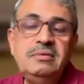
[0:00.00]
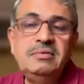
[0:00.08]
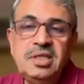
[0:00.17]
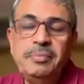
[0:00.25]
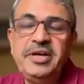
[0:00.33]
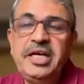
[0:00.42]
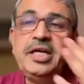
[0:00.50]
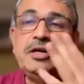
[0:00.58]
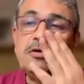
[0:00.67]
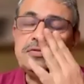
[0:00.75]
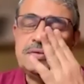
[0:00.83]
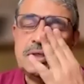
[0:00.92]
the beginning
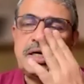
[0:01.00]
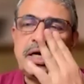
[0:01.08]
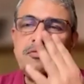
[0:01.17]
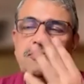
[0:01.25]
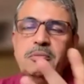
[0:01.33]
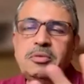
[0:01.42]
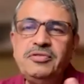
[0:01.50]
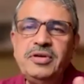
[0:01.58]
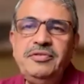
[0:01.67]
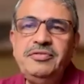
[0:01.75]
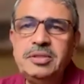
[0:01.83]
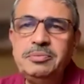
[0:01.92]
of the current form of life,
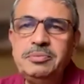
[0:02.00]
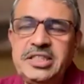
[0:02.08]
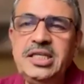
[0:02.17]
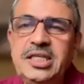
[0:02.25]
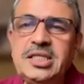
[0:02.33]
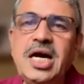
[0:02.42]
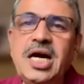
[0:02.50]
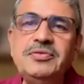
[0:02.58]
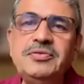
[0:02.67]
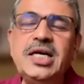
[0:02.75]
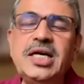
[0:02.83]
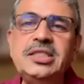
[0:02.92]
it basically starts with
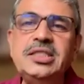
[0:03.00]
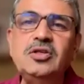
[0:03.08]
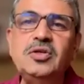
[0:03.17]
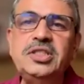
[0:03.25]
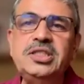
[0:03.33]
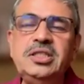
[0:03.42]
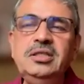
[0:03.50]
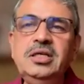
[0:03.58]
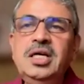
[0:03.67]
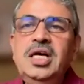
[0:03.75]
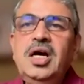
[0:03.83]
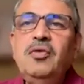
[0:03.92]
asking the question,
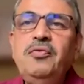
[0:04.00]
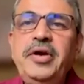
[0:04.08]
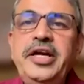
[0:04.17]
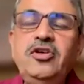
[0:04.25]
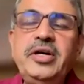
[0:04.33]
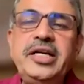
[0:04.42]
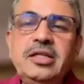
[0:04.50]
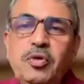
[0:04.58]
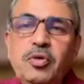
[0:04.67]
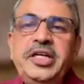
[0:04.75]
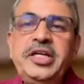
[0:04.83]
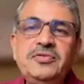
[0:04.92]
where do you get the
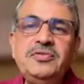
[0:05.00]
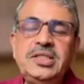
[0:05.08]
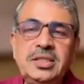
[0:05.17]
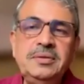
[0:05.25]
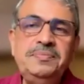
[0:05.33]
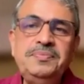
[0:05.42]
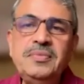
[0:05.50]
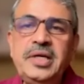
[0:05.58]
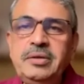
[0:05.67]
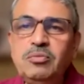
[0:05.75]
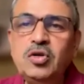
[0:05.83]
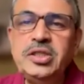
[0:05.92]
proteins first, right?
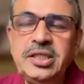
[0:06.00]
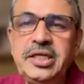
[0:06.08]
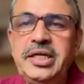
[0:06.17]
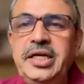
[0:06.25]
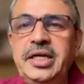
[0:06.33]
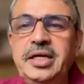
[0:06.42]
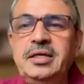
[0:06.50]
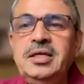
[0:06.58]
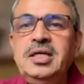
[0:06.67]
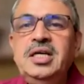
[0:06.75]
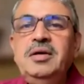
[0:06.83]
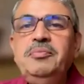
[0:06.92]
More than the DNA.
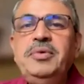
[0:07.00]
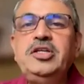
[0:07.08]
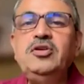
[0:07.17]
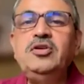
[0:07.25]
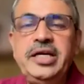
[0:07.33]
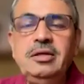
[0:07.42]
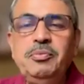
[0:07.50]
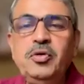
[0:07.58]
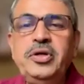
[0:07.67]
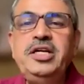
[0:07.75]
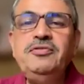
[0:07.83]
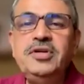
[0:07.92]
But to get the
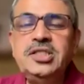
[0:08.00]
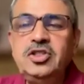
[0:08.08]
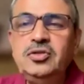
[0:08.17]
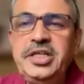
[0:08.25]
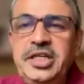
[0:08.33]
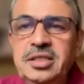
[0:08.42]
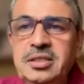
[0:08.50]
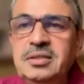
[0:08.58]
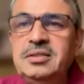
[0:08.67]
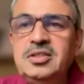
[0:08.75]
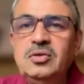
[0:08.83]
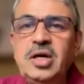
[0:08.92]
protein first, you need
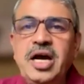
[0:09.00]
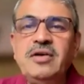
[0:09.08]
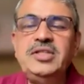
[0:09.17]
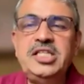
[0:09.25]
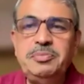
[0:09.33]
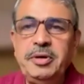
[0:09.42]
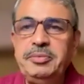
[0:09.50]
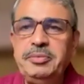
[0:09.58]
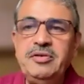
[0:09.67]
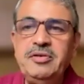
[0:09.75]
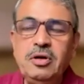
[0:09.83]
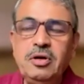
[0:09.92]
to have these peptide
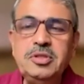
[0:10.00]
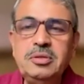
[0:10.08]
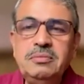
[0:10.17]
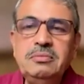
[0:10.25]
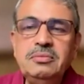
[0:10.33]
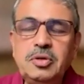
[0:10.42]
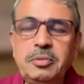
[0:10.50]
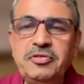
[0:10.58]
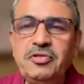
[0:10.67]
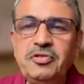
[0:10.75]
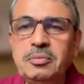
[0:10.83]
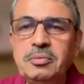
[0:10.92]
forms to be formed.